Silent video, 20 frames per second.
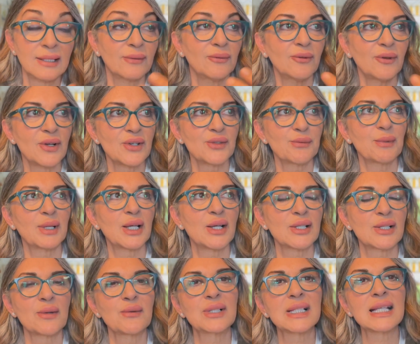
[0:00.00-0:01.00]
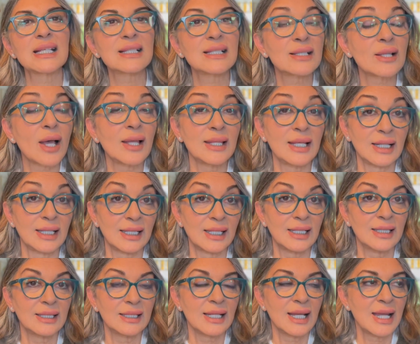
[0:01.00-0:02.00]
First, because I was studying
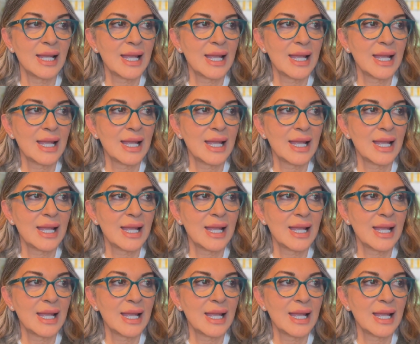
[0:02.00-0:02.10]
it.